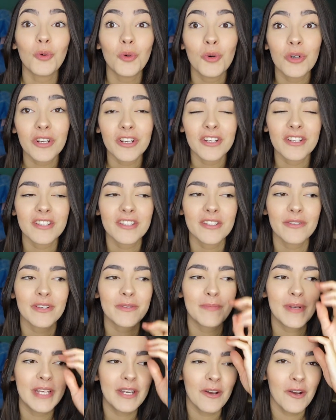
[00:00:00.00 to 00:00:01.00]
August. So
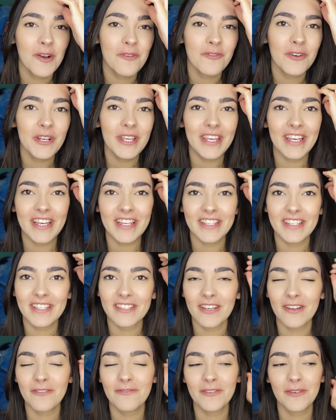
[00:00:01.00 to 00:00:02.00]
it's been over a year
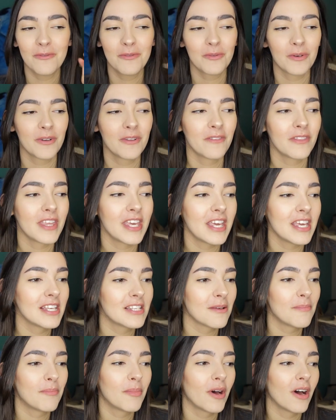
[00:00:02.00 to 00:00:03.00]
since I filmed one of
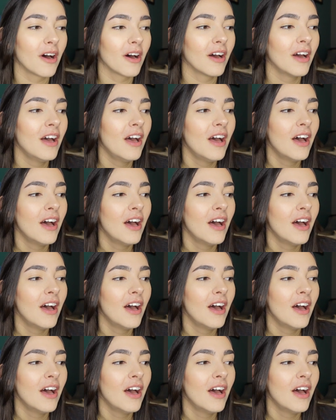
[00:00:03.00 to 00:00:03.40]
these, but